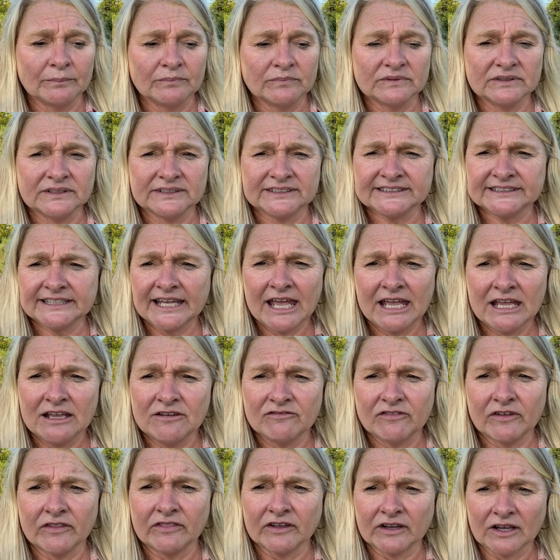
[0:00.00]

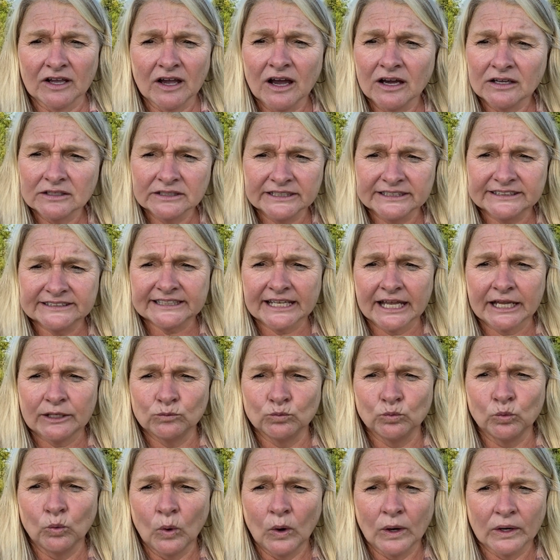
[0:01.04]
save the condensate
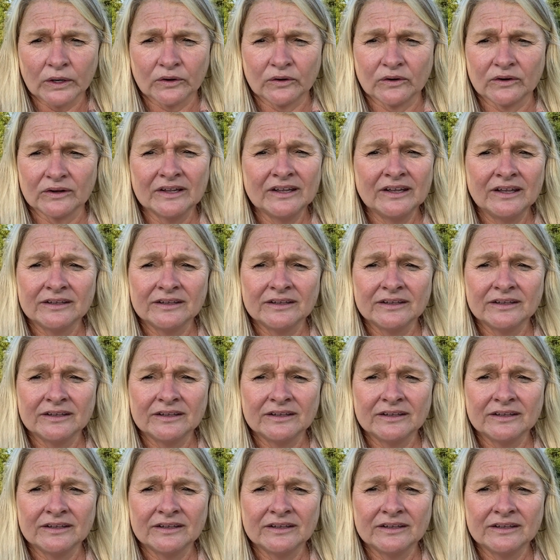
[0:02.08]
water,